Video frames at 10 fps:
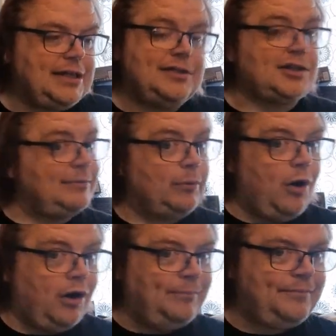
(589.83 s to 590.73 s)
It's going to be
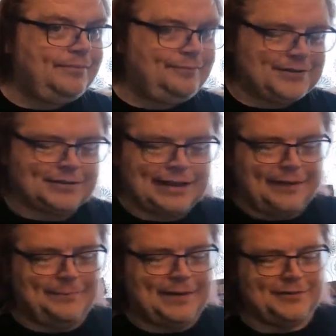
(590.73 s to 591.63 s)
warm, which I'll
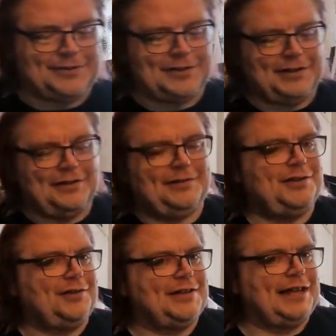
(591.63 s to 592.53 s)
get back onto
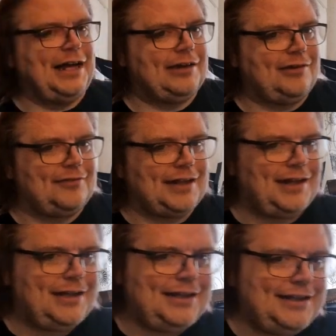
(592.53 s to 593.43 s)
another category for
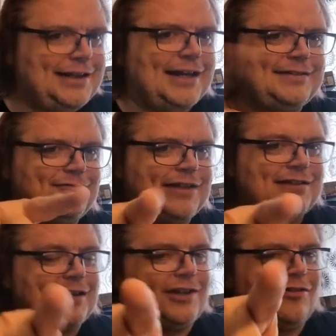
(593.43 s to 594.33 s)
that. Yes,
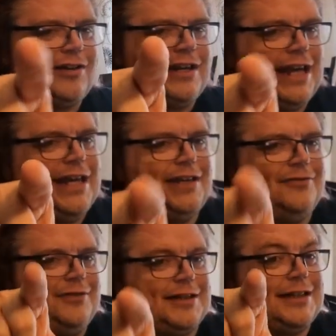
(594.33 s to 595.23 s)
Rich, I can already hear you
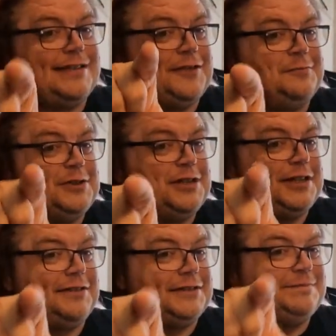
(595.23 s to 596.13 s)
fucking giving me
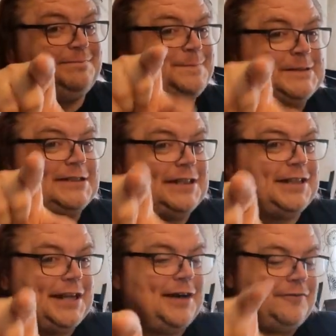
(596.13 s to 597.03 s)
shit down the fucking
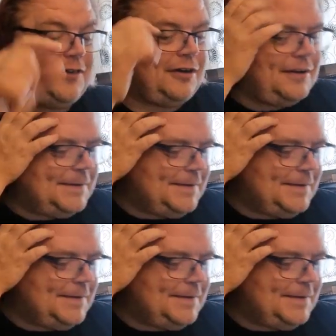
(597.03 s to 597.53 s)
internet for.